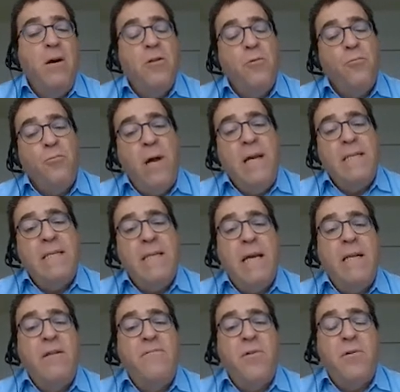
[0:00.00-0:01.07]
On the right
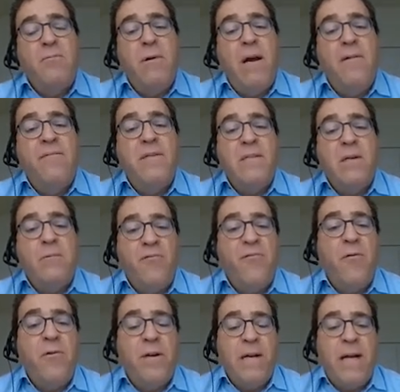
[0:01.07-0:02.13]
side of the graph, it's our
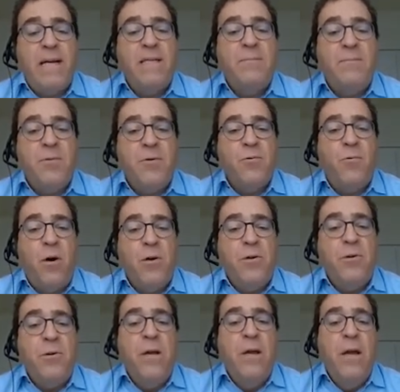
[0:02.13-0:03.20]
forecast per
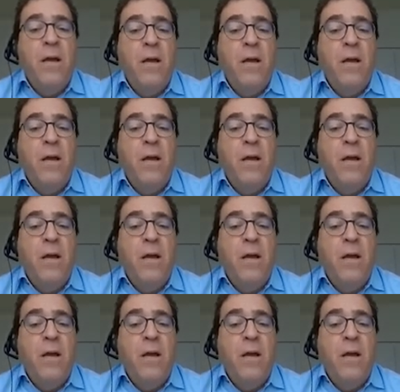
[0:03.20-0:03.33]
quarter.